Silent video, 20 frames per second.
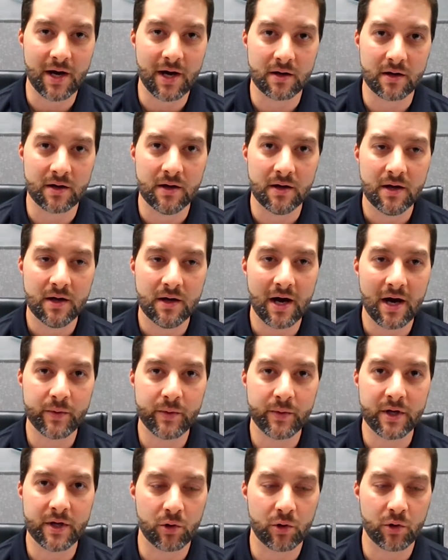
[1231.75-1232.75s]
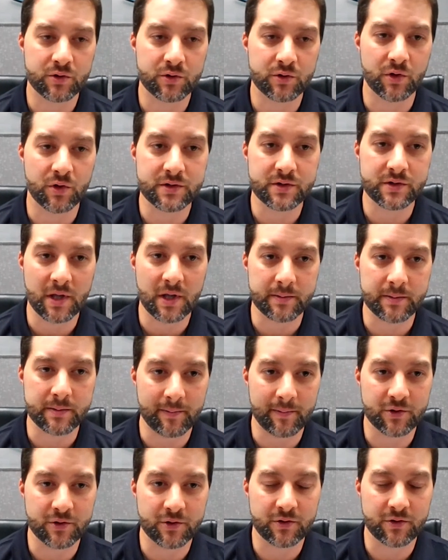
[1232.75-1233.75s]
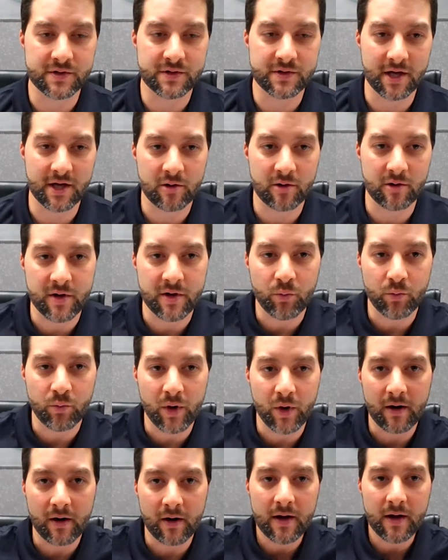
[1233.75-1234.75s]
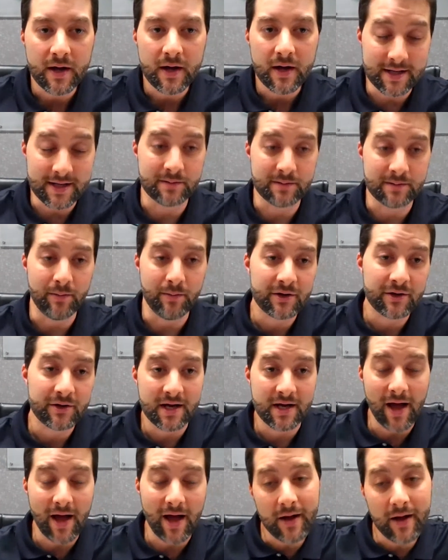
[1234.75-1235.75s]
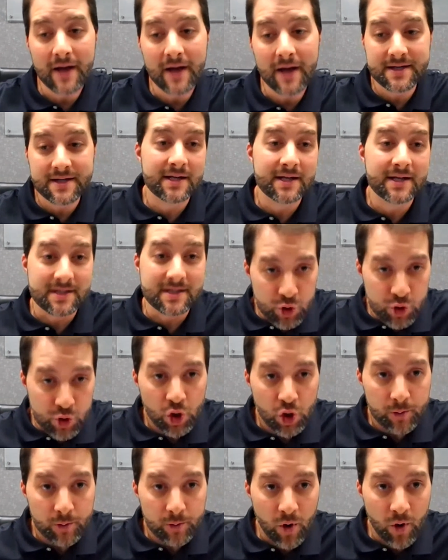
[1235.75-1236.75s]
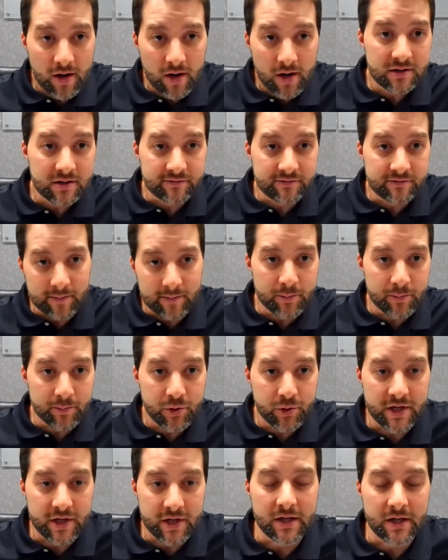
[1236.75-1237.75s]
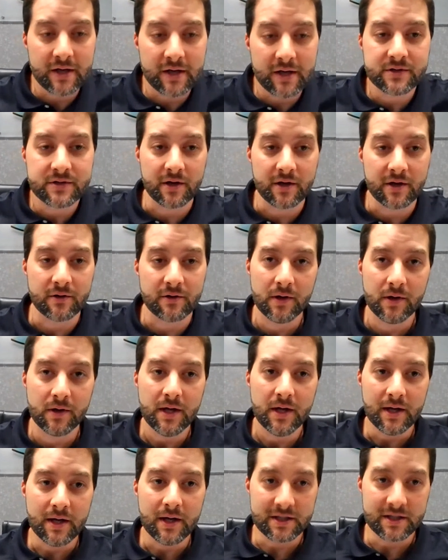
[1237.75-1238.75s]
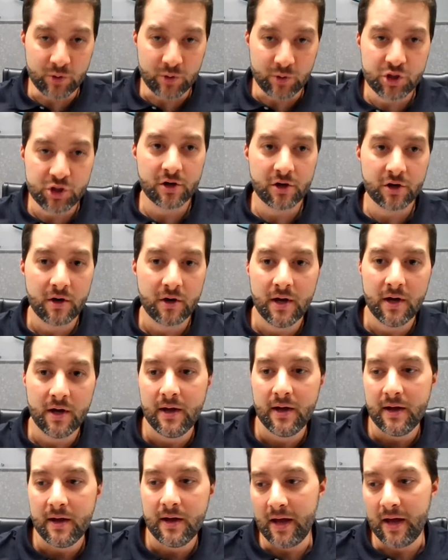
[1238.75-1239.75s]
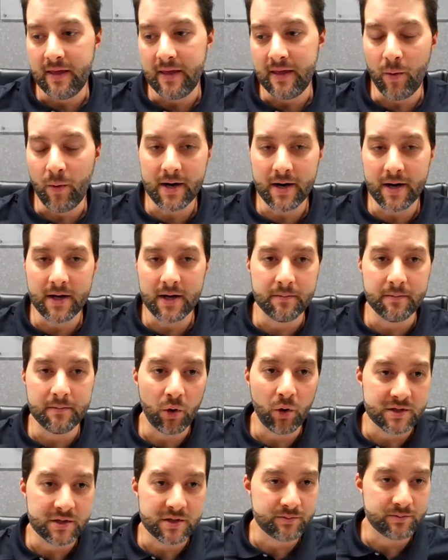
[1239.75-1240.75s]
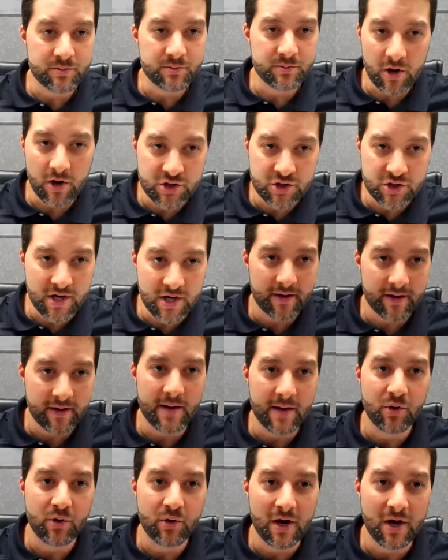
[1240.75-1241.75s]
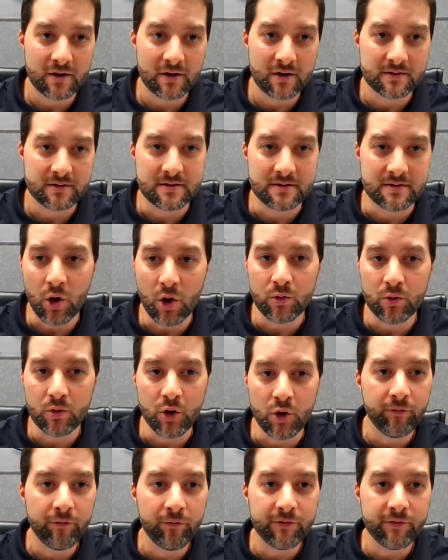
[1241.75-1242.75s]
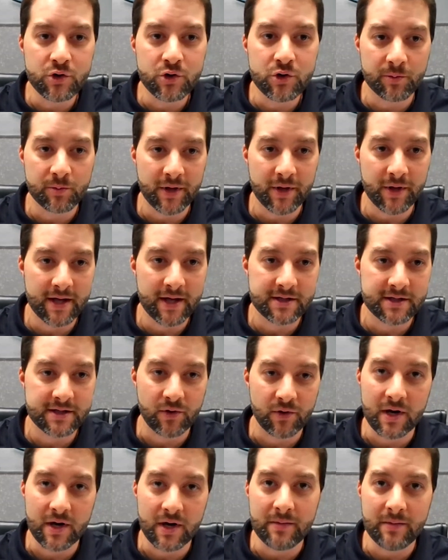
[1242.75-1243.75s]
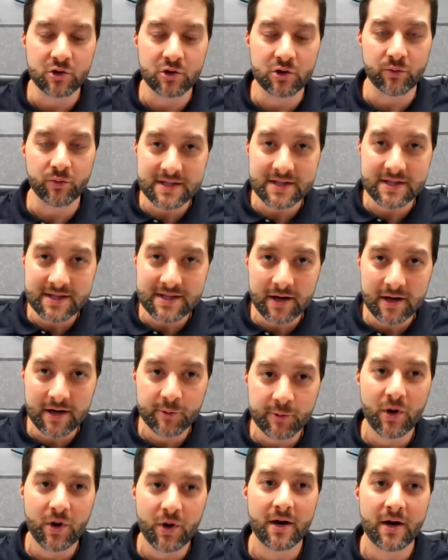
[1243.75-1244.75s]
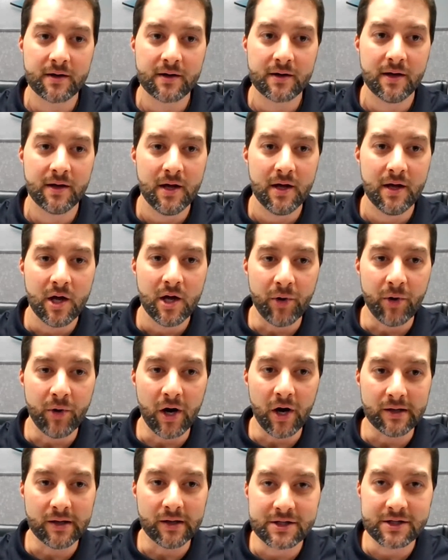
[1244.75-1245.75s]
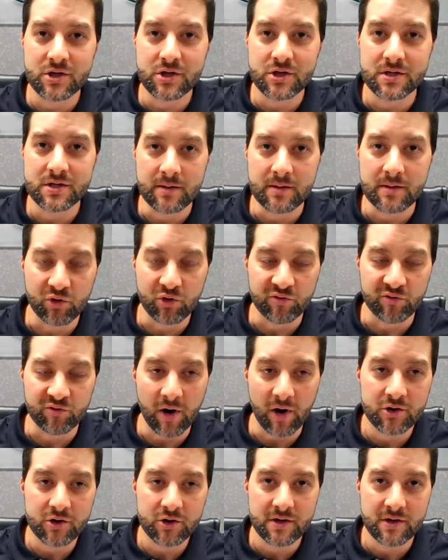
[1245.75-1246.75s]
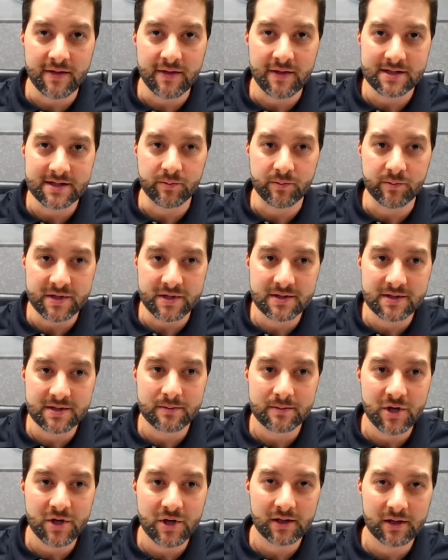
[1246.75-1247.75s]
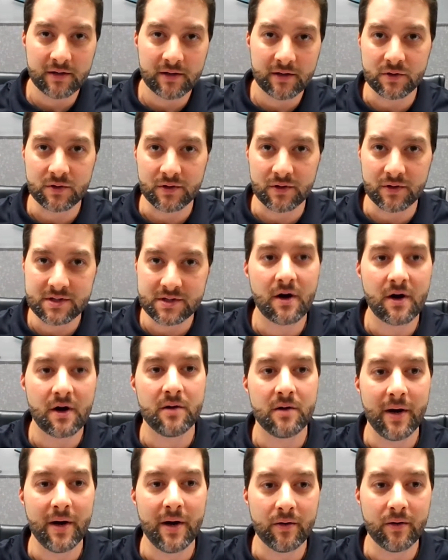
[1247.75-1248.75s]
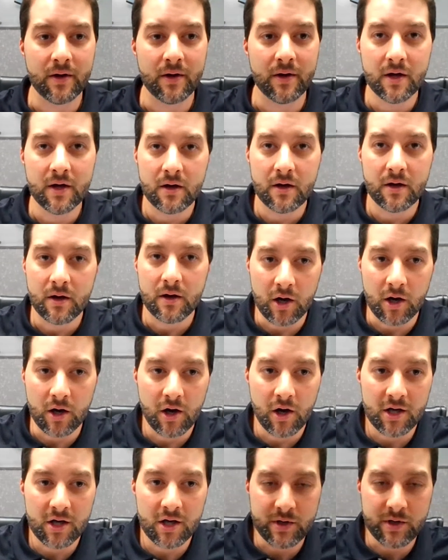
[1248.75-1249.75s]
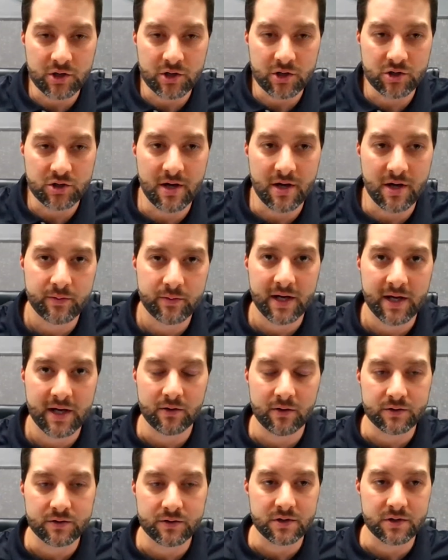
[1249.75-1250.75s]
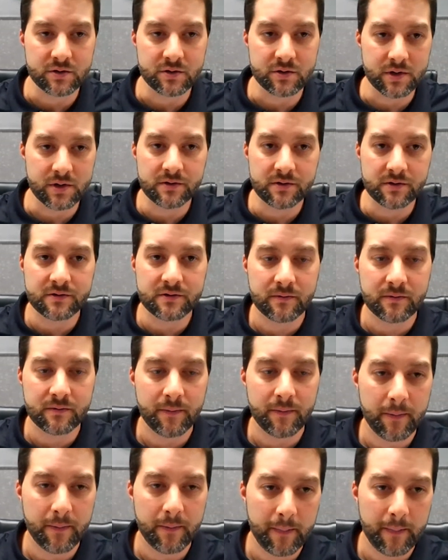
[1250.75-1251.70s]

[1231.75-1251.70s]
So how do we approach those types of opportunities that come in where I'd say it's a mature product if I'm going to put it in a life cycle. It's mature and they want to milk as much margin out of that product. No future plans for any major redesign of the product, but let's just improve margin. That's the business objective. So let's talk about cost reduction. How do we handle those situations?